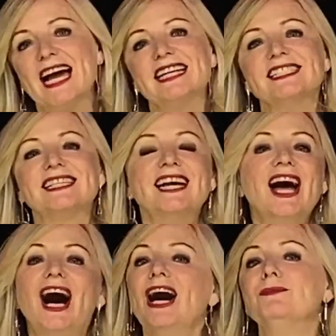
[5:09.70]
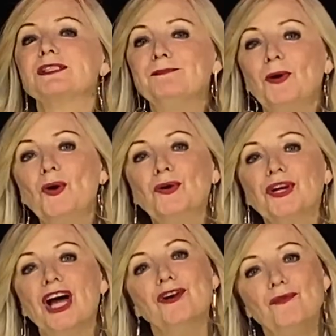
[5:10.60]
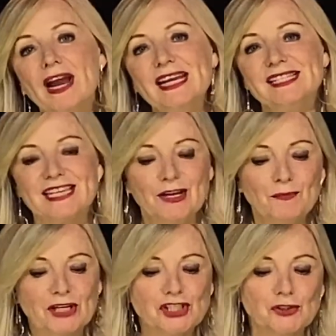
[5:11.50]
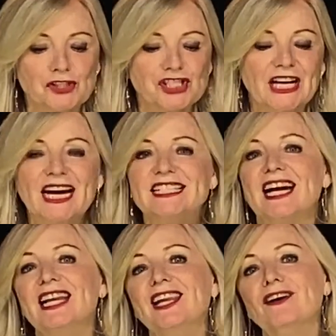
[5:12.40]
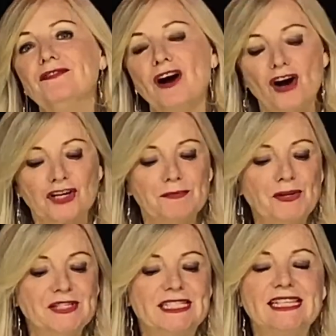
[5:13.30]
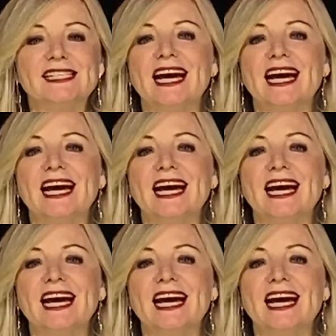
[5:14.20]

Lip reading: And I was born and raised in West Yorkshire and I love our communities.